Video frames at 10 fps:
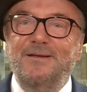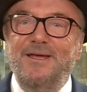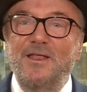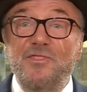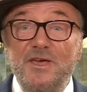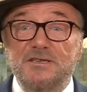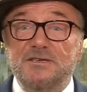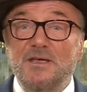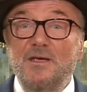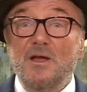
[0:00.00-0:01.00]
in
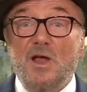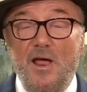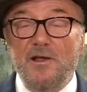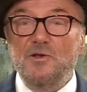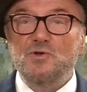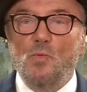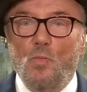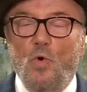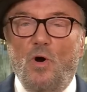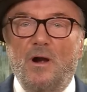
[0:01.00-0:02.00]
this current
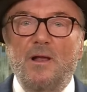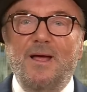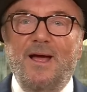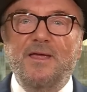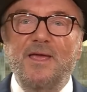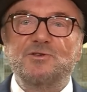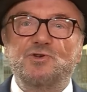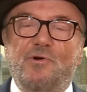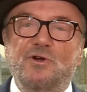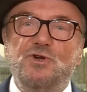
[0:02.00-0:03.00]
war
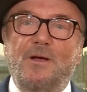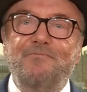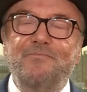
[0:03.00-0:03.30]
against Russia